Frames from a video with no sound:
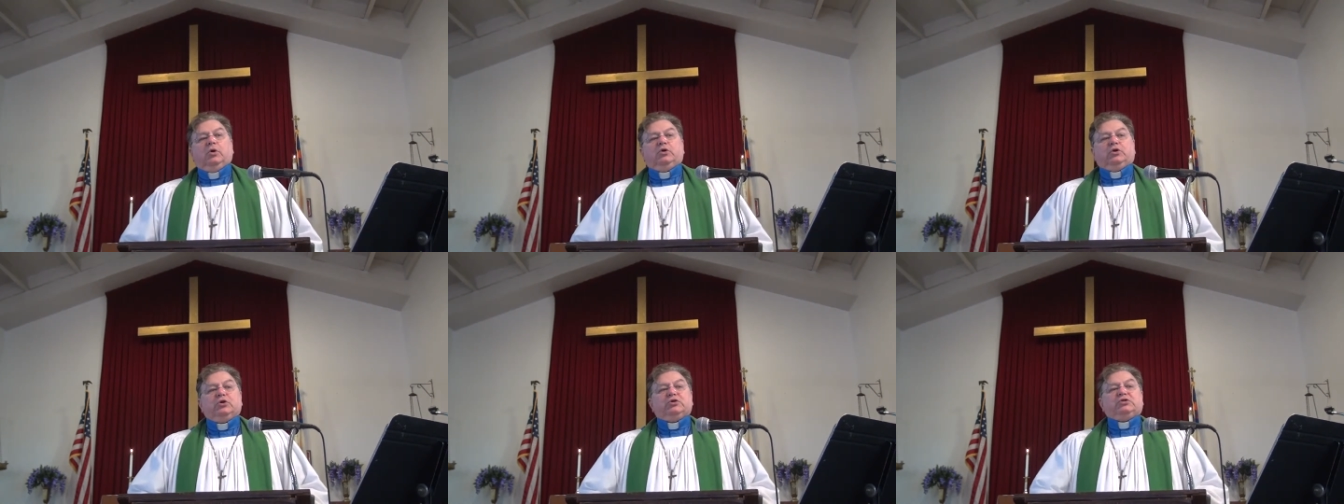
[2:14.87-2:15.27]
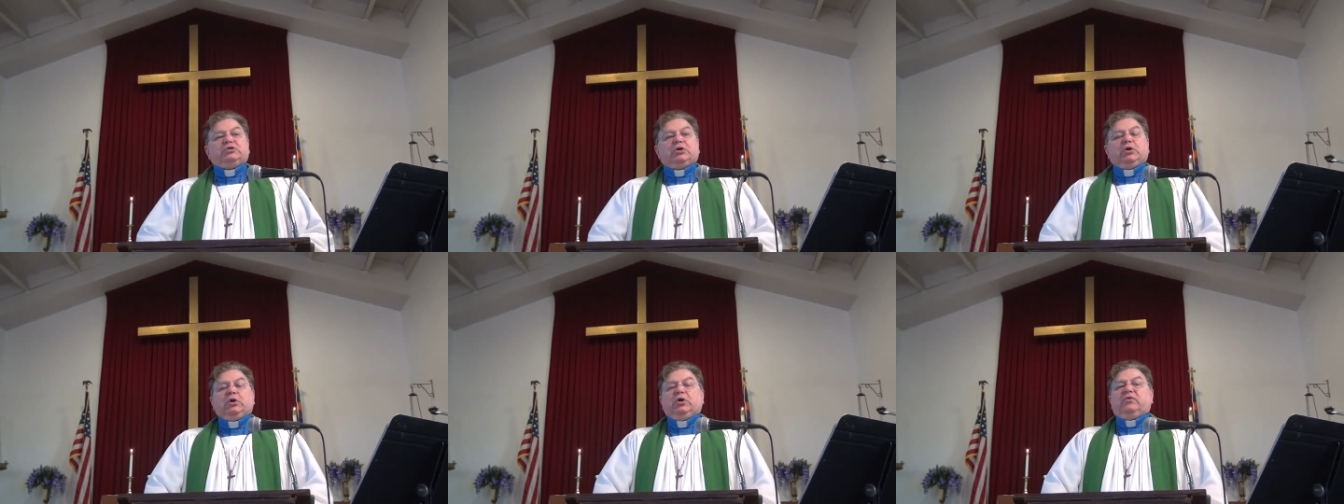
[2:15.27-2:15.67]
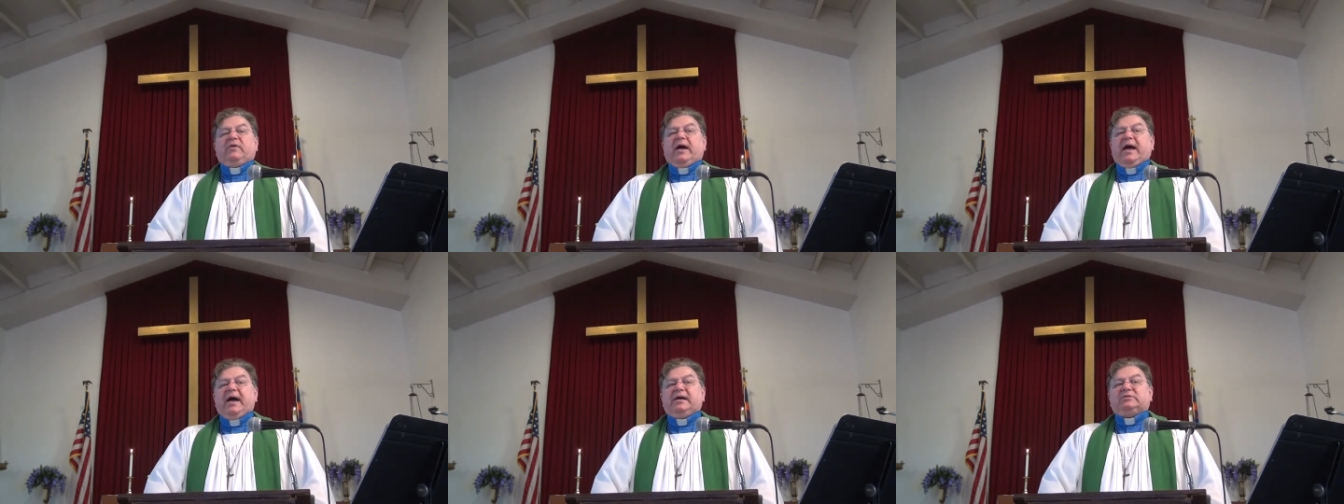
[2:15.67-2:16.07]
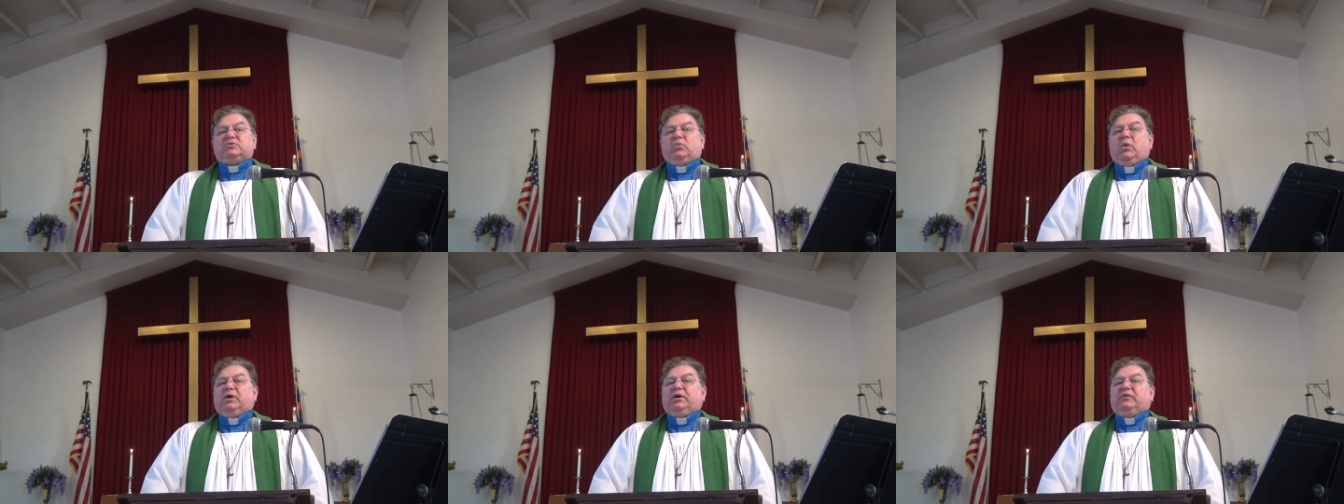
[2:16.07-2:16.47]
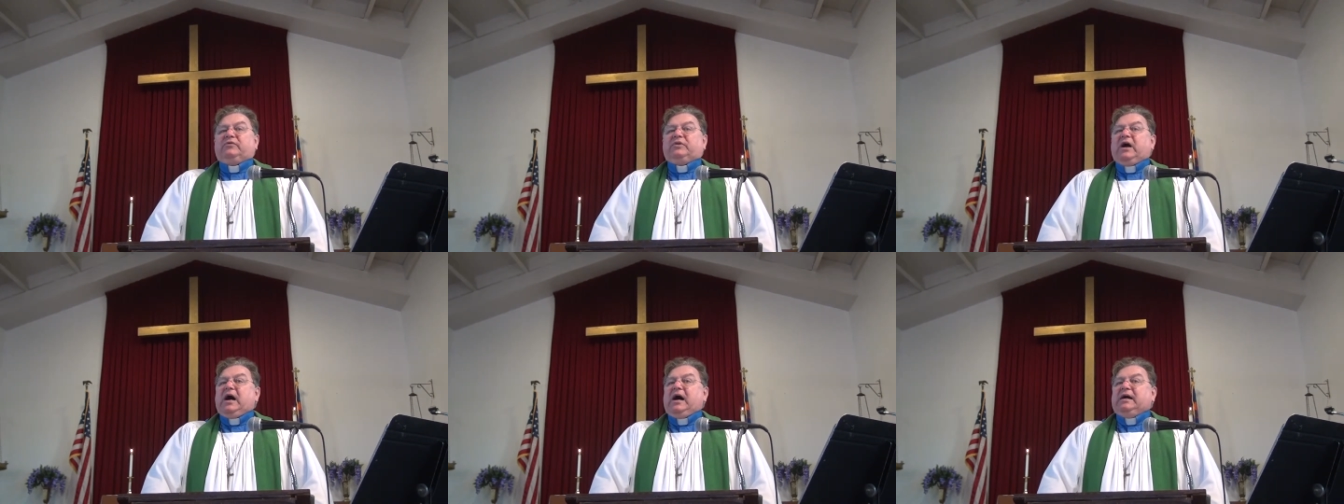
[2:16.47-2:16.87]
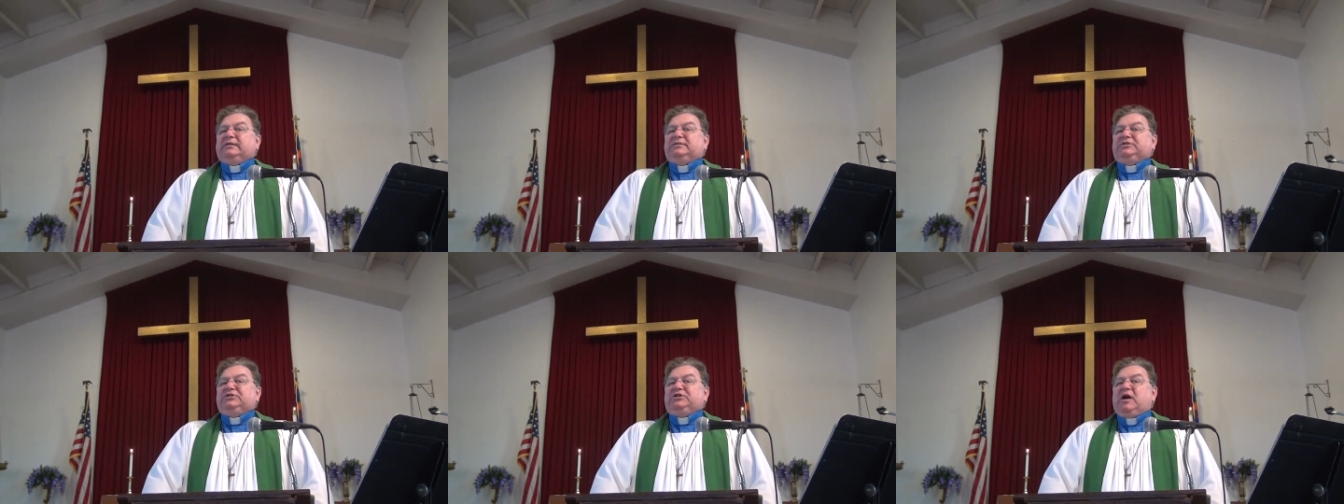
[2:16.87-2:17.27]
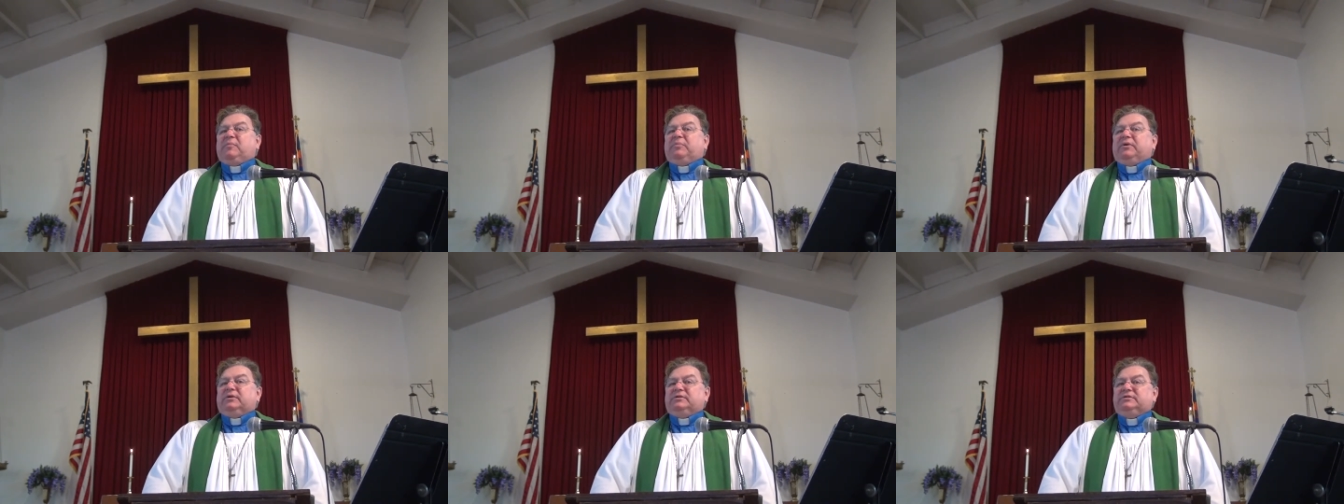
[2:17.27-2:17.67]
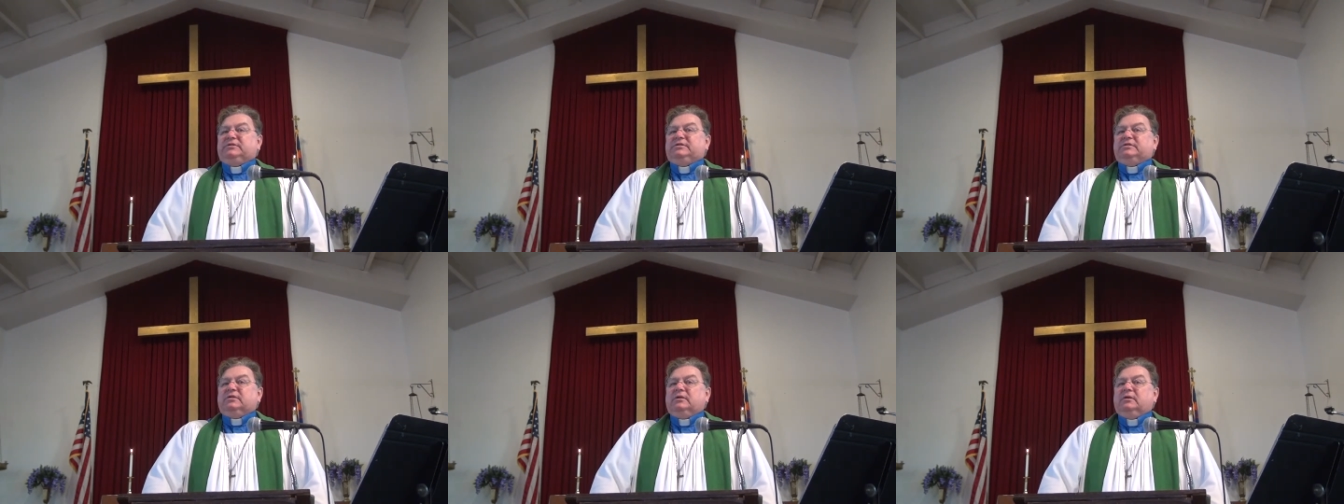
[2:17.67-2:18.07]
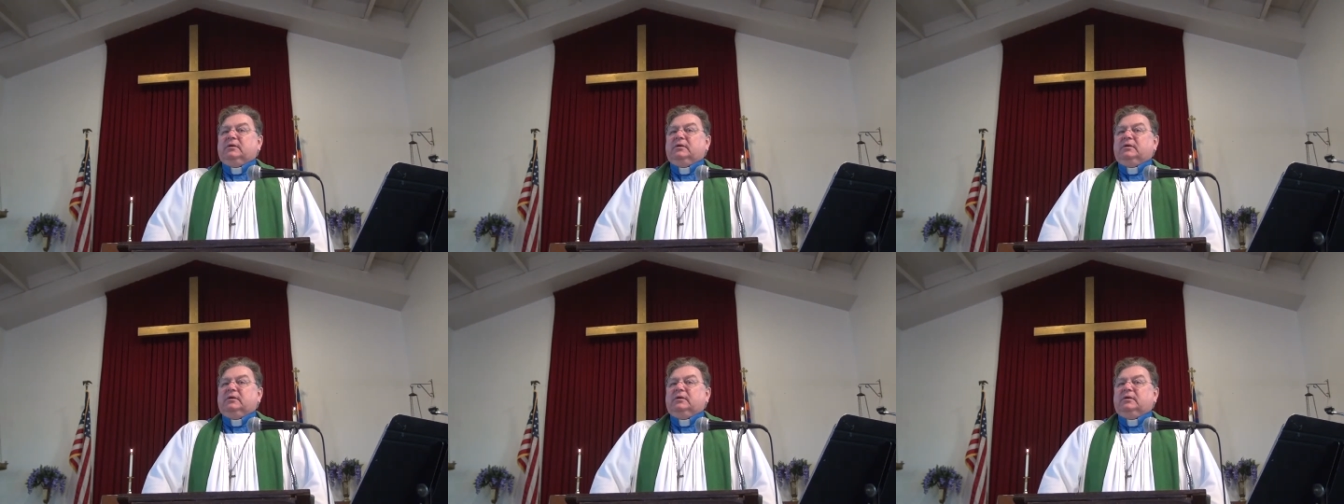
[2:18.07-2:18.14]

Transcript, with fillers: to serve as one of God's shepherds